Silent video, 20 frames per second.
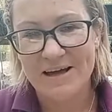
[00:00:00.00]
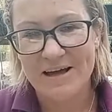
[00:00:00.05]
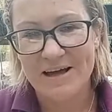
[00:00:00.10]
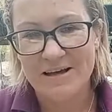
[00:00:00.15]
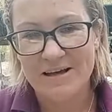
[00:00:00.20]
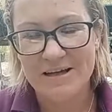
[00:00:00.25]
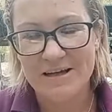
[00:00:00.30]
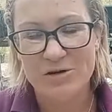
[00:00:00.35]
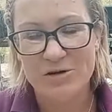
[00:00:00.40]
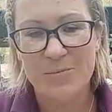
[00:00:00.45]

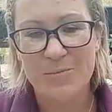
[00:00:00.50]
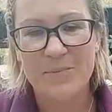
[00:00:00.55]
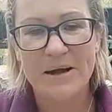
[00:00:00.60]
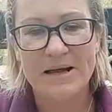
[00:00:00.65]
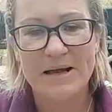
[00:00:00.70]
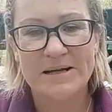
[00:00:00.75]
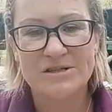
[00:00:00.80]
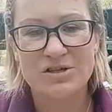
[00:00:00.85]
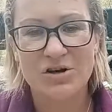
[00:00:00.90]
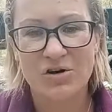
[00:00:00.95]
you know, a
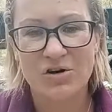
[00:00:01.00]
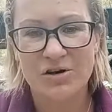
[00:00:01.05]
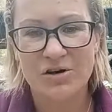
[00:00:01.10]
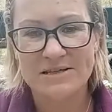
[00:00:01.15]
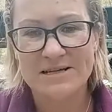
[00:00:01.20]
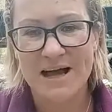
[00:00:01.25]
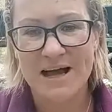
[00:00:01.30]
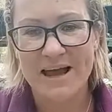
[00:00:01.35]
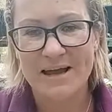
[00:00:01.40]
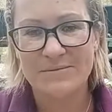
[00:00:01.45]
big chunk of
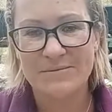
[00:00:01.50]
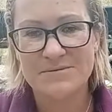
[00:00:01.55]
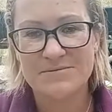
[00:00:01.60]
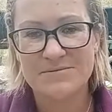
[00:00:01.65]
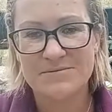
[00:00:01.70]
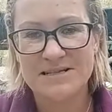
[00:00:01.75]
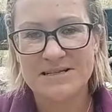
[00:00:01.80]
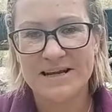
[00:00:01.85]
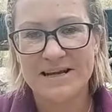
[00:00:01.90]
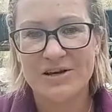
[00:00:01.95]
time to
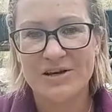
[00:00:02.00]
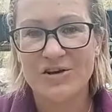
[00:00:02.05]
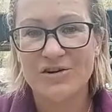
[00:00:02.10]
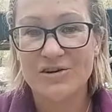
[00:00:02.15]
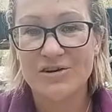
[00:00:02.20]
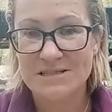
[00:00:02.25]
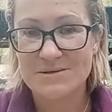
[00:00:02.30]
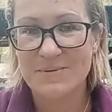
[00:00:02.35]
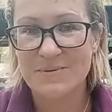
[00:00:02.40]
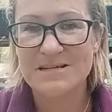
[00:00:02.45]
be taken out,
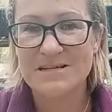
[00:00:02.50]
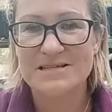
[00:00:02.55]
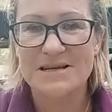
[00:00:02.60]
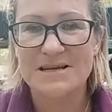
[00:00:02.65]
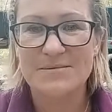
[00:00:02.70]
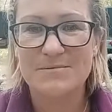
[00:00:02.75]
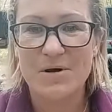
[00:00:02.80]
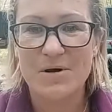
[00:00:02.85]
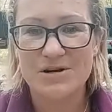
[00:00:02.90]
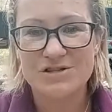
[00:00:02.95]
especially
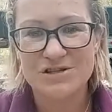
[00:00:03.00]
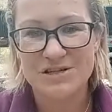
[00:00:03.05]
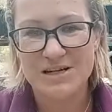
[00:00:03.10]
in March and